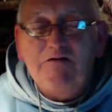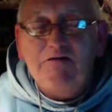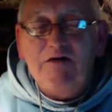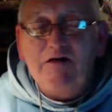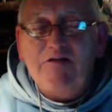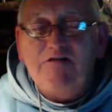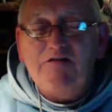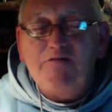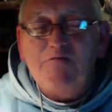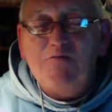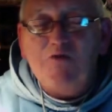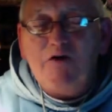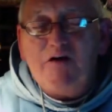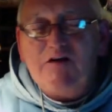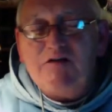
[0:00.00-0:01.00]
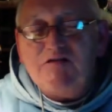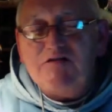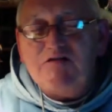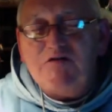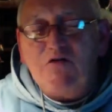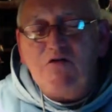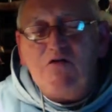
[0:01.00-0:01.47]
and
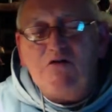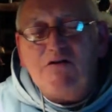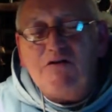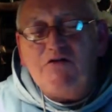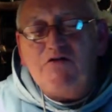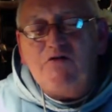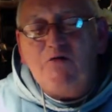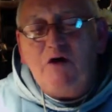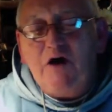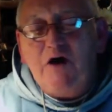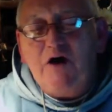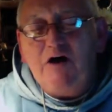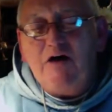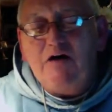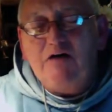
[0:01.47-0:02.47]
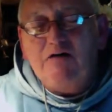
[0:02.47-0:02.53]
embrace all that you are